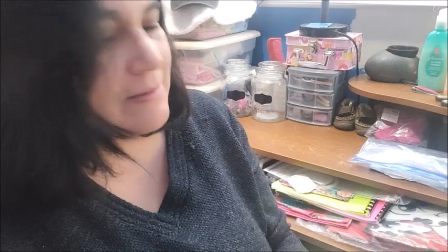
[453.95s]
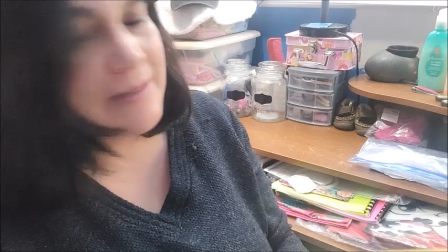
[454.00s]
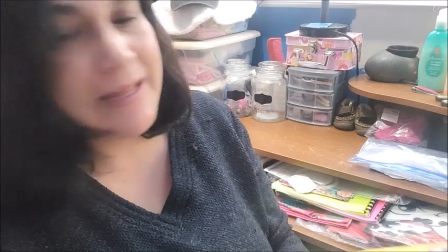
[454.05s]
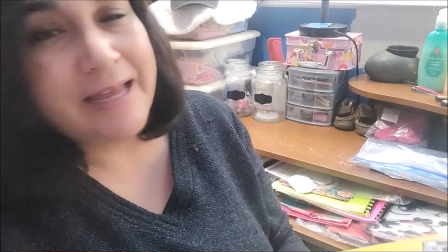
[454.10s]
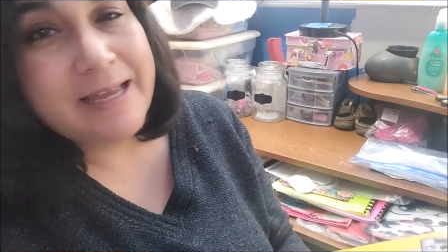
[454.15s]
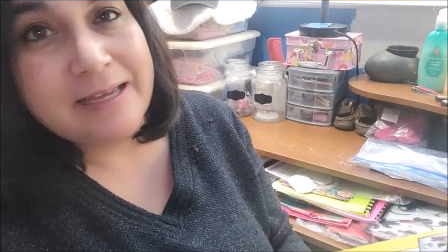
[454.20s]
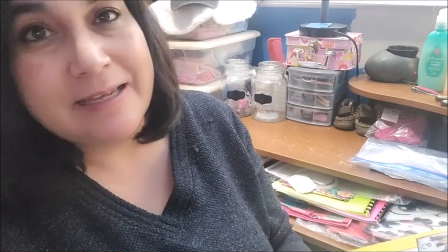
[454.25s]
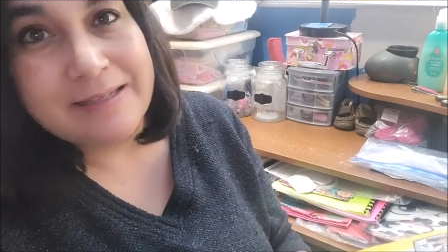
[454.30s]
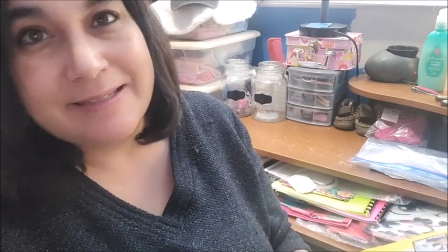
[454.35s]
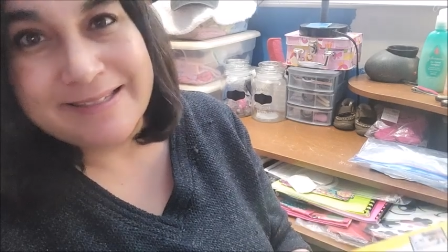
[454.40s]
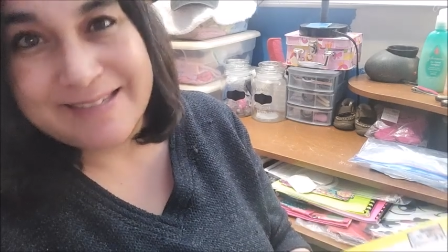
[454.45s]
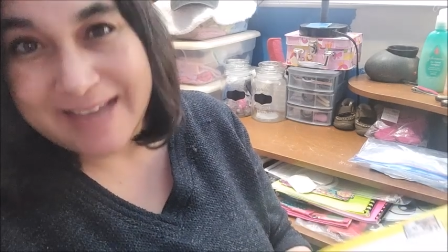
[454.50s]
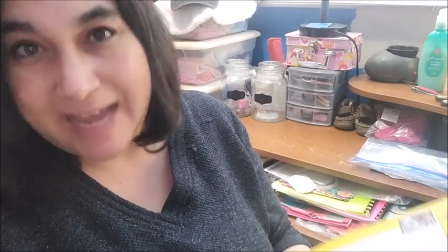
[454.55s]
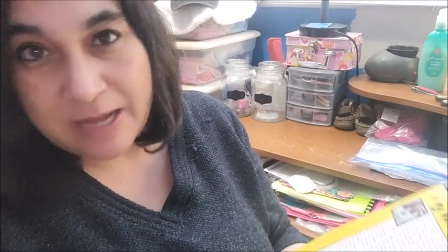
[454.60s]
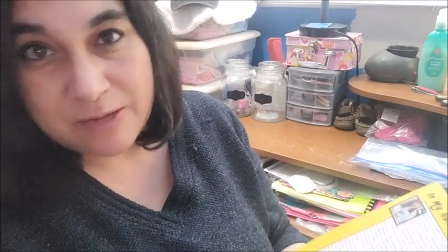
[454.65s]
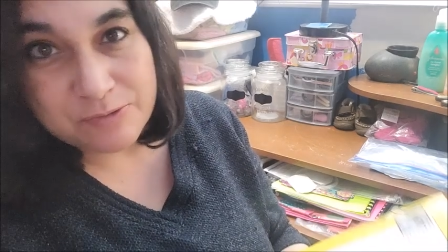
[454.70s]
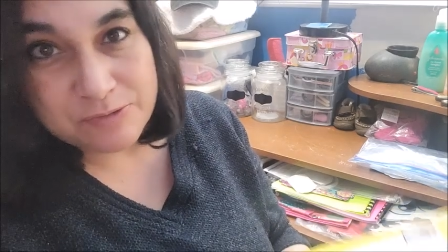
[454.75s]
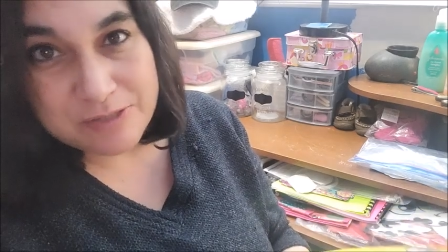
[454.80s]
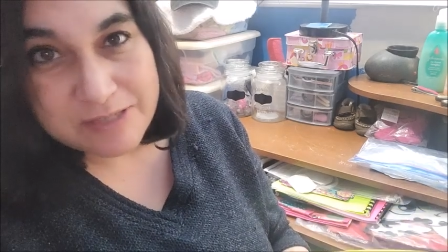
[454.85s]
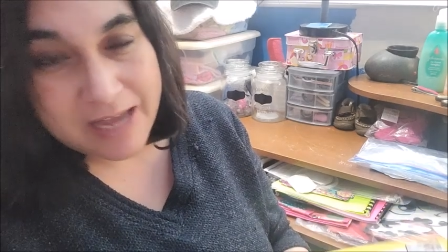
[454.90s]
like
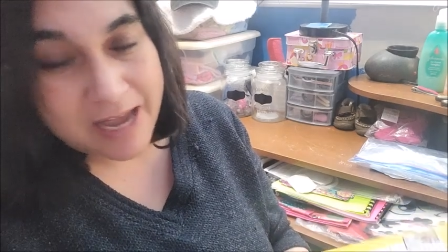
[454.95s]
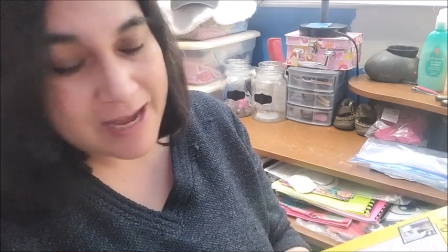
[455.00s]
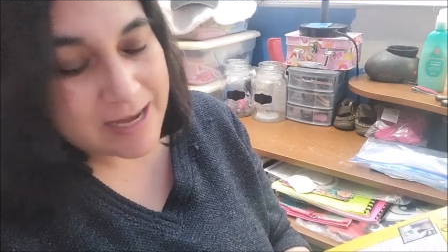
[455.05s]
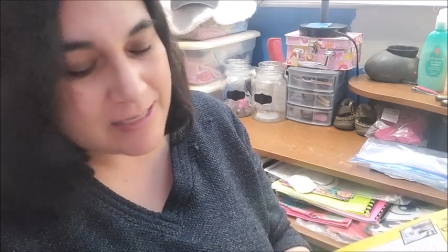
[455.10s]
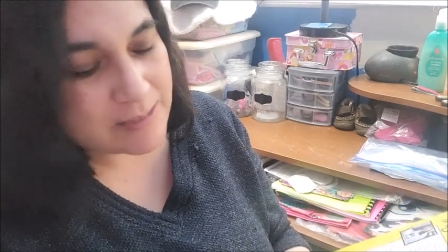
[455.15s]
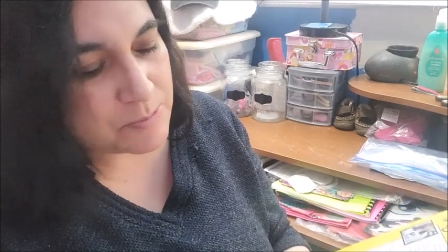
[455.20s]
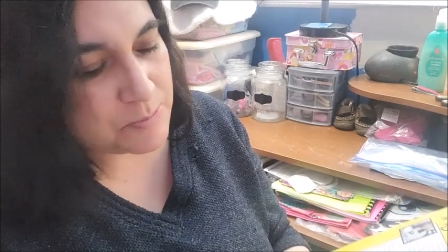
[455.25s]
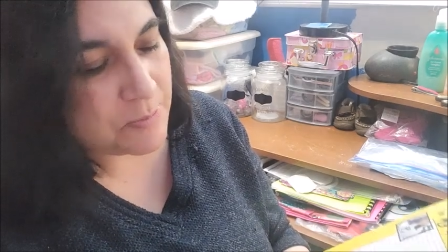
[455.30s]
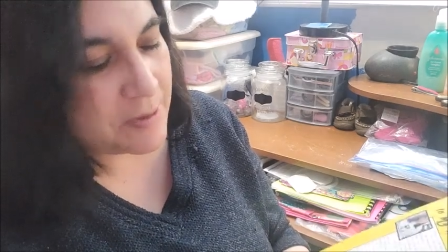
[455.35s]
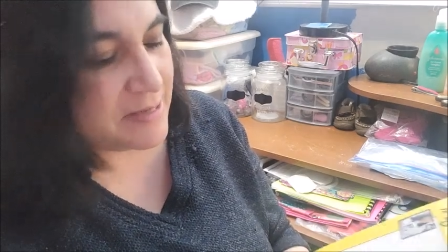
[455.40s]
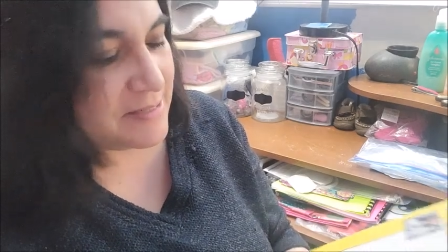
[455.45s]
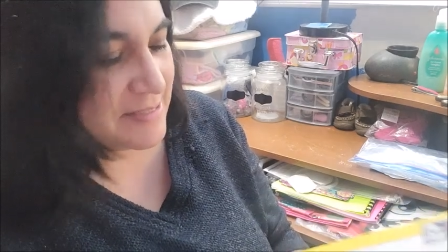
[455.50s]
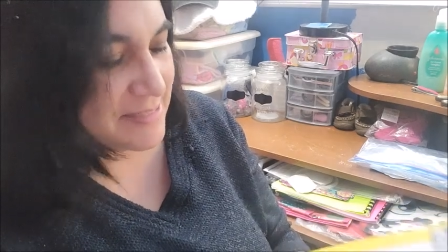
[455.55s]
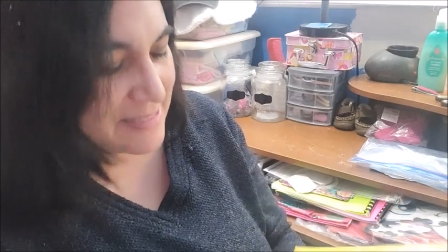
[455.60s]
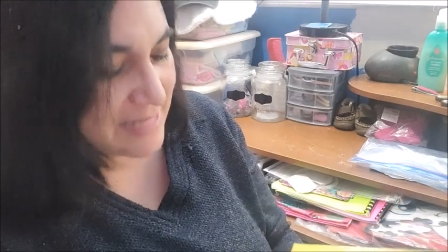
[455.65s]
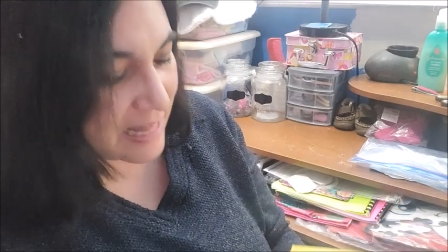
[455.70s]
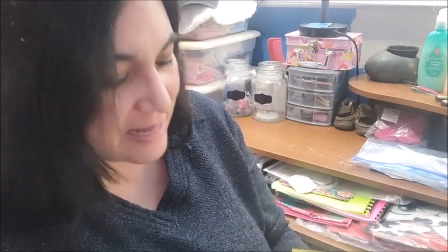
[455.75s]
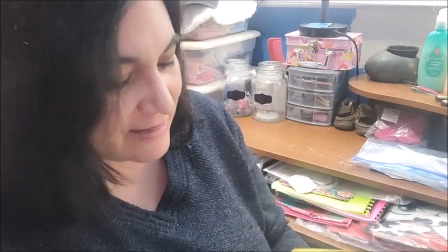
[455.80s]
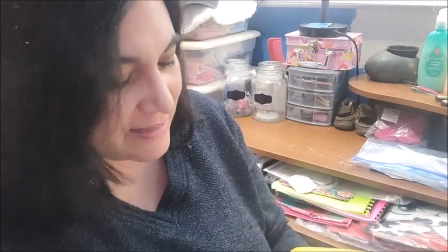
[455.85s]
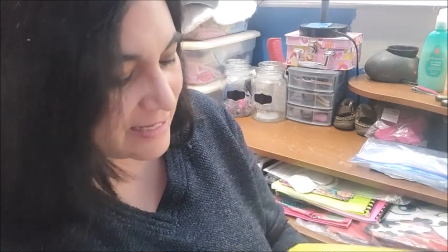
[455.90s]
downsize by
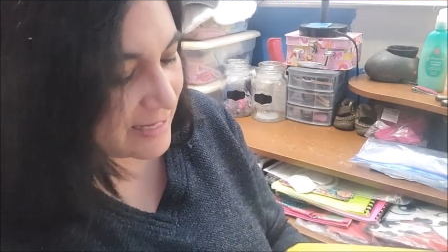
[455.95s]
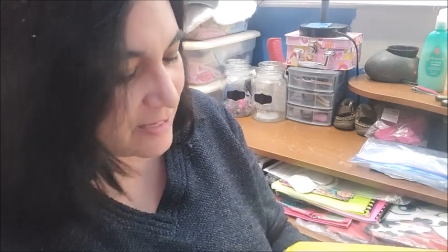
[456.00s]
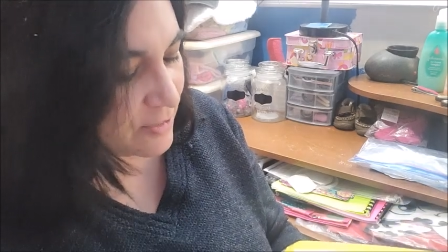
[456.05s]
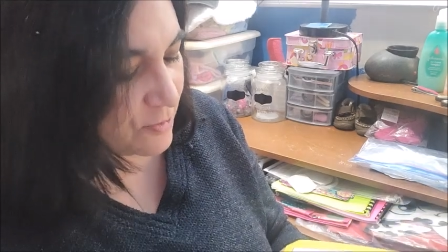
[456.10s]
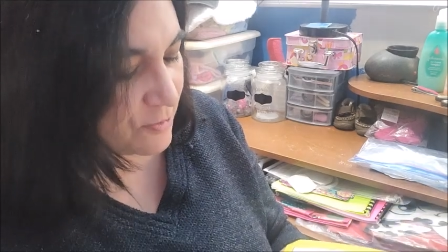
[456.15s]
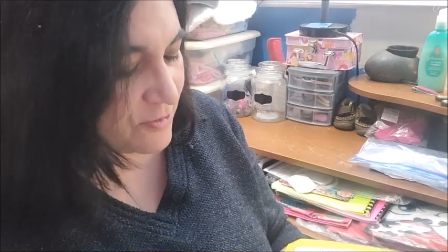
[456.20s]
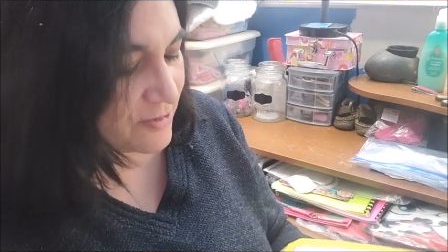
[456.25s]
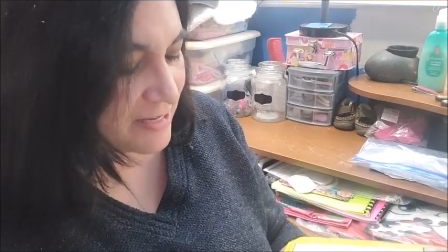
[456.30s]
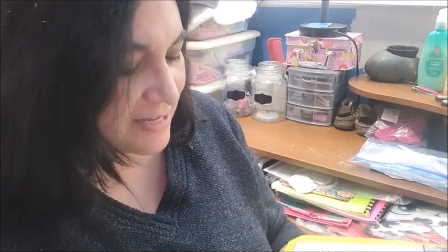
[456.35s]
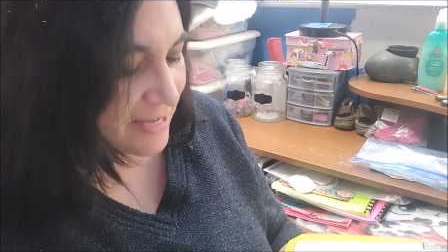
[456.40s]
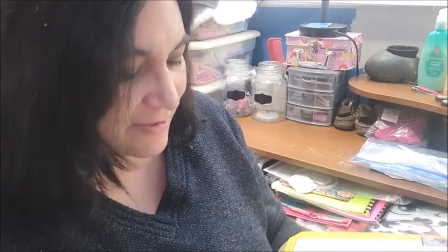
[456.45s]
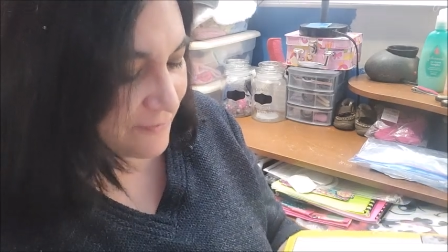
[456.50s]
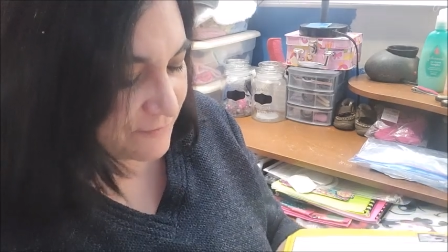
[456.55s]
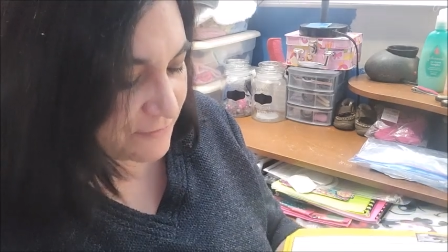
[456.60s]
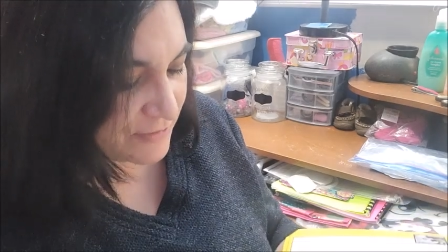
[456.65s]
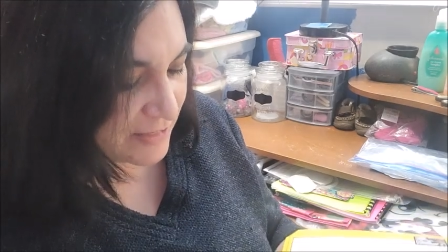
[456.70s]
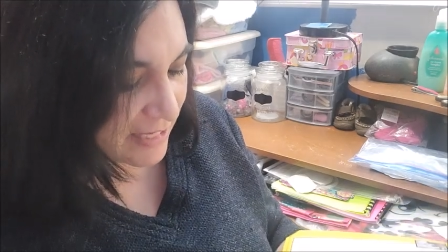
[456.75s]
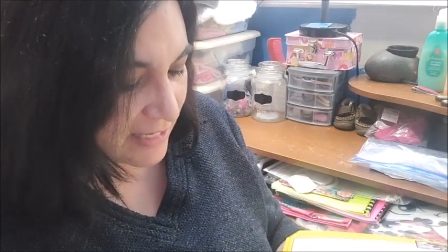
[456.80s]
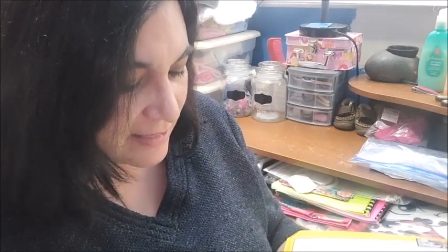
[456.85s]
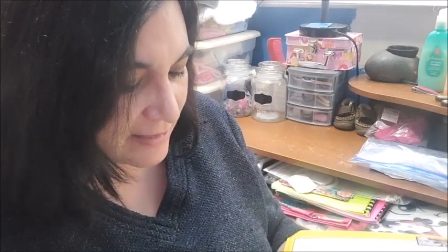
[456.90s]
selling or
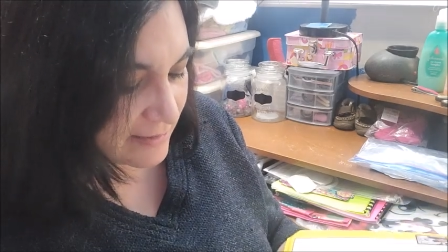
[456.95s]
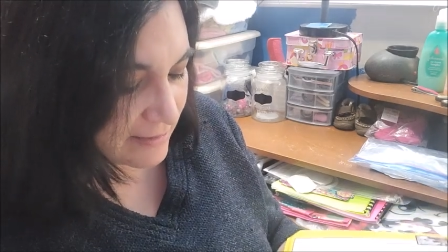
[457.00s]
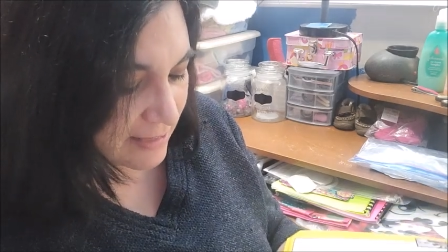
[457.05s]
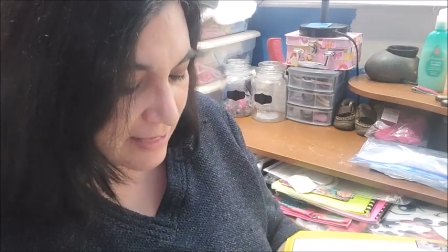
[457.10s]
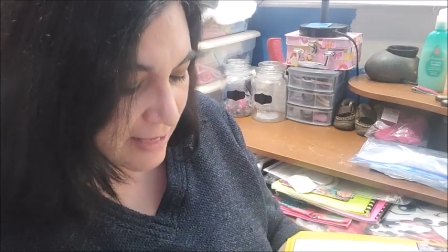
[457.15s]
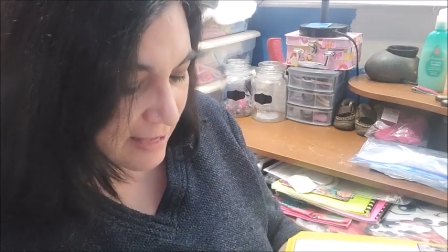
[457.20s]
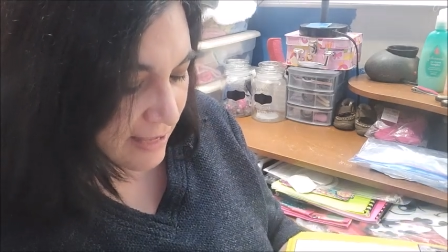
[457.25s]
gifting.